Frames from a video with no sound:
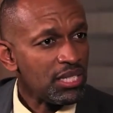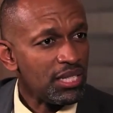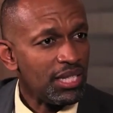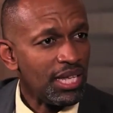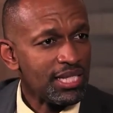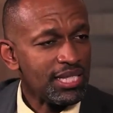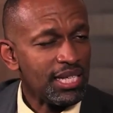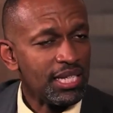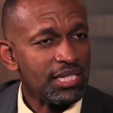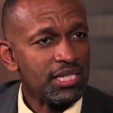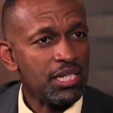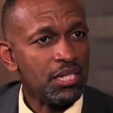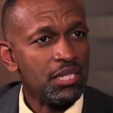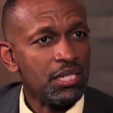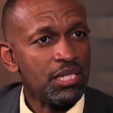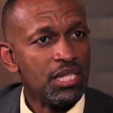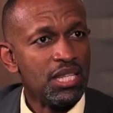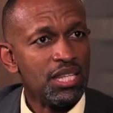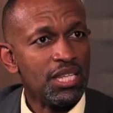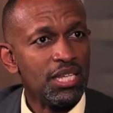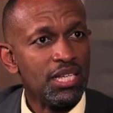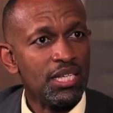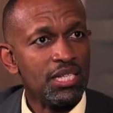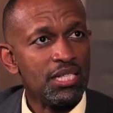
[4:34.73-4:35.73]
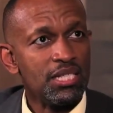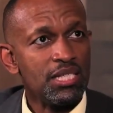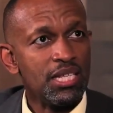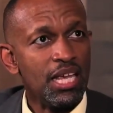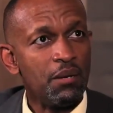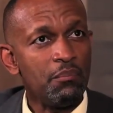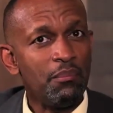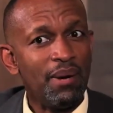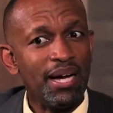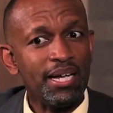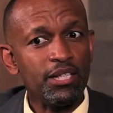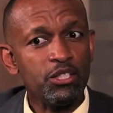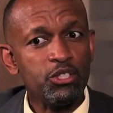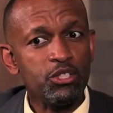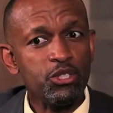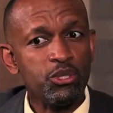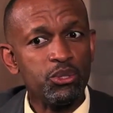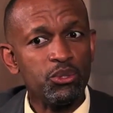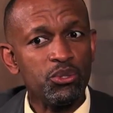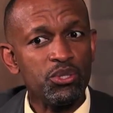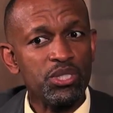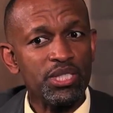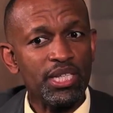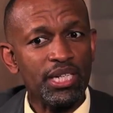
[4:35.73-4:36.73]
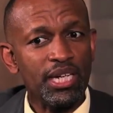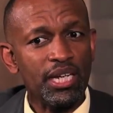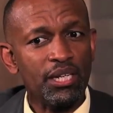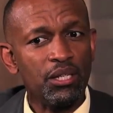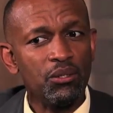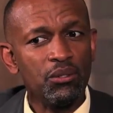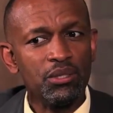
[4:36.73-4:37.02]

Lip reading: there are certain things and milestones that I'd